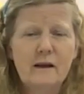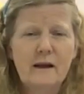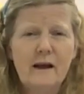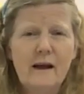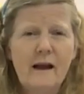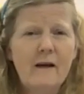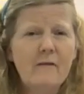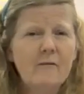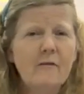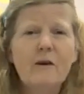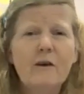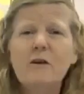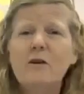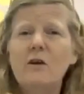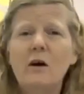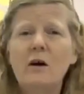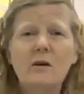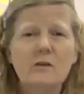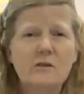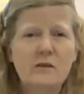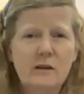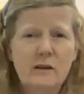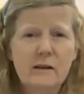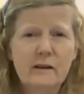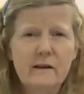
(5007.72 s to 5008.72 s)
Every
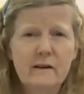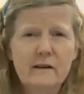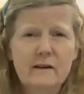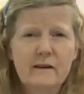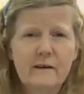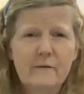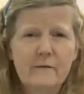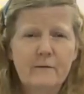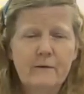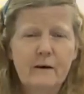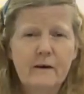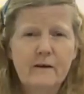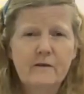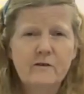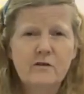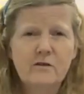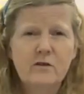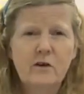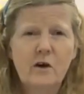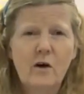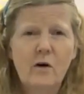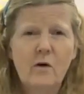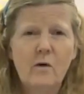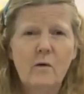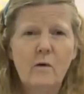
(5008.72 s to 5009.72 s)
dog's a little different,
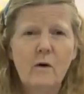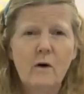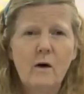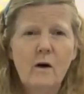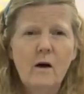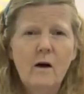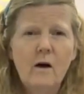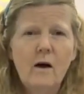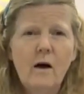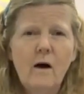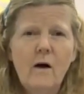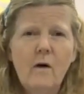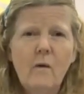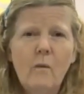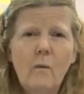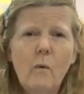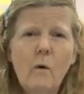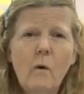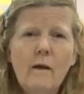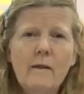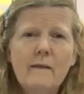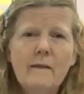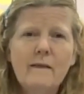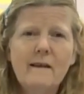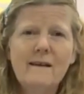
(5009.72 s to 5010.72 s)
so
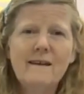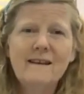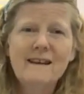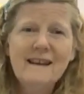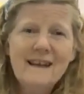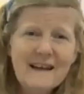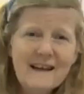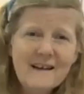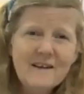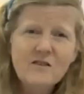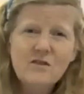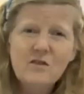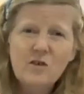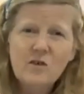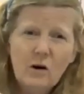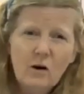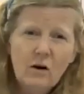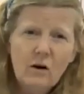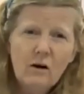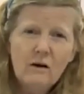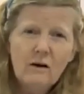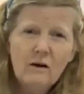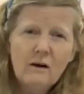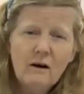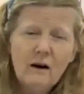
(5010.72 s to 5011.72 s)
what the needs
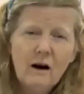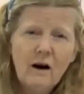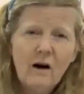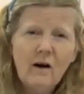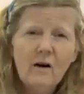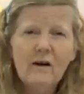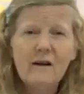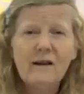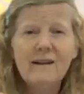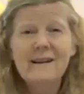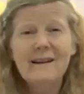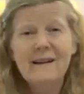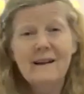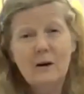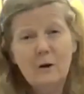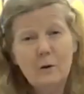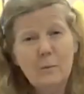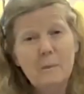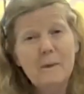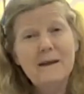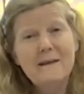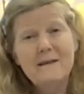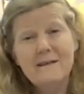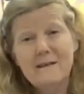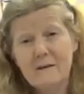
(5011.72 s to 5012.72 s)
are a little
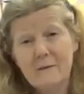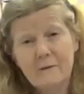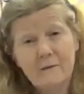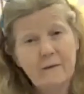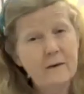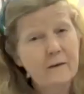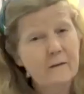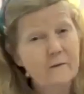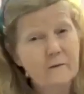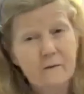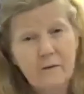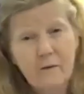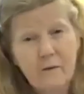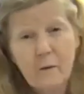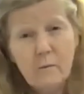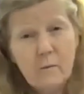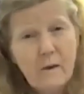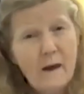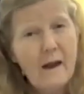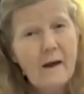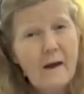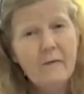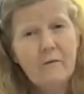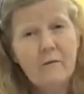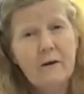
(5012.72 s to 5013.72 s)
bit different from
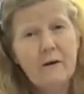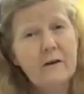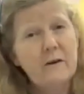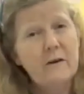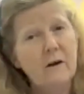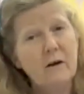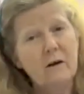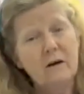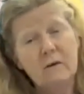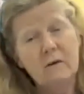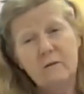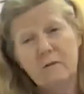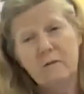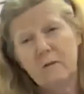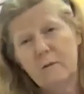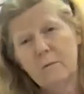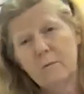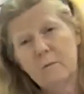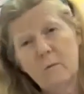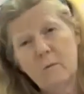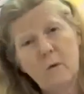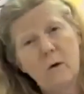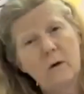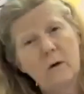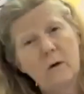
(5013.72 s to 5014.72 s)
every dog, from
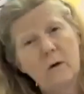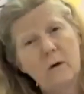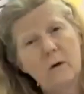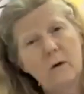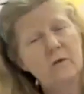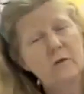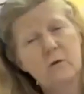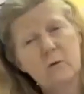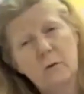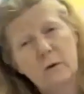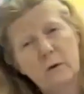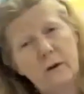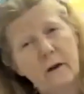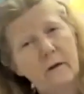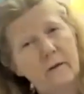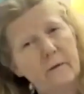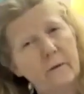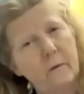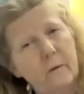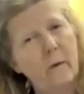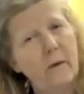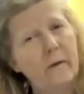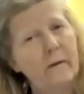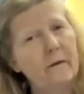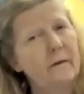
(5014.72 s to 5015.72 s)
one dog to
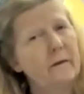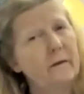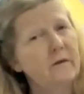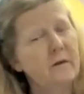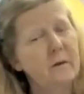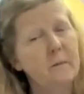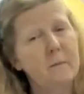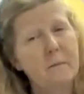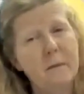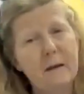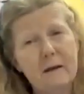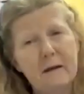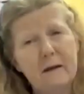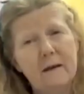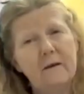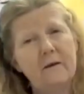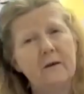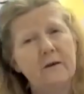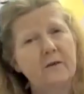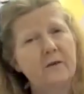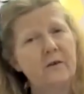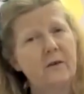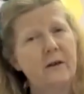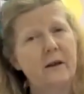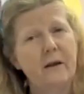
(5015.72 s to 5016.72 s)
another, whether it's a mini or
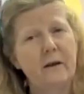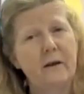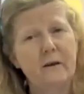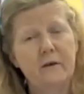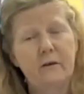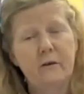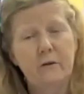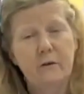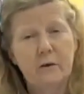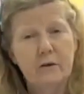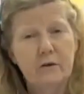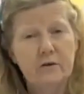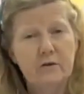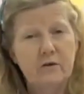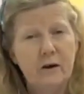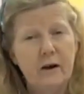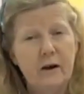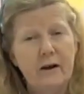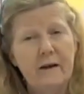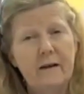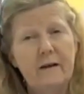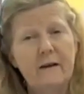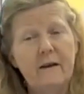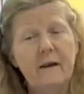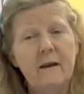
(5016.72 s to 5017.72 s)
a standard or a
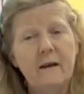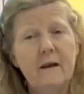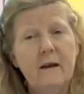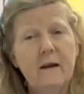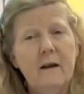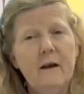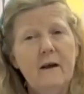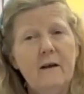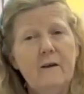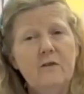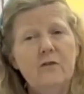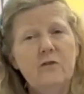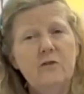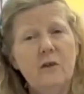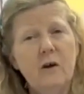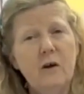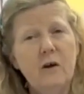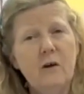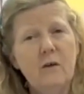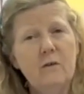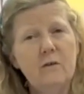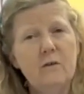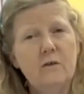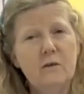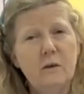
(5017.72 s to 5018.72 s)
giant.
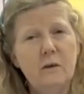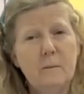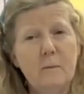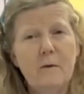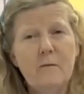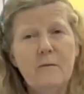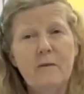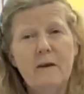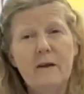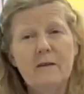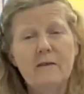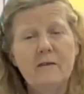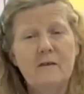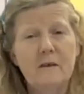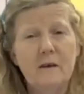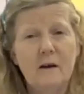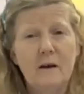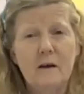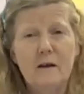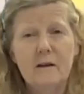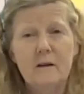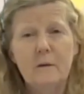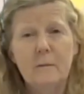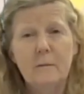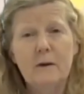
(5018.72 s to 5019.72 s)
So some of it's
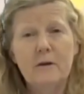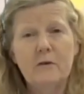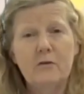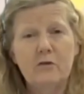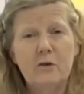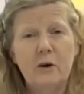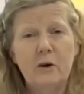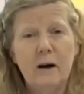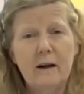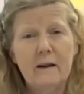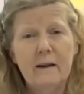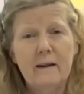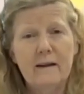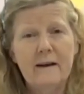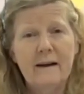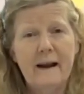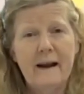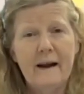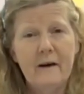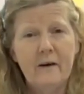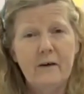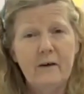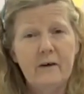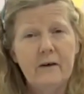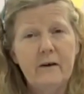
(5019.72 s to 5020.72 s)
a little bit of trial and
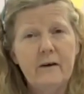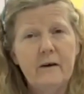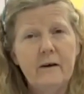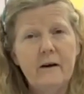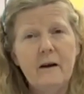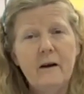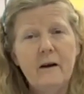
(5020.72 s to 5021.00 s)
error,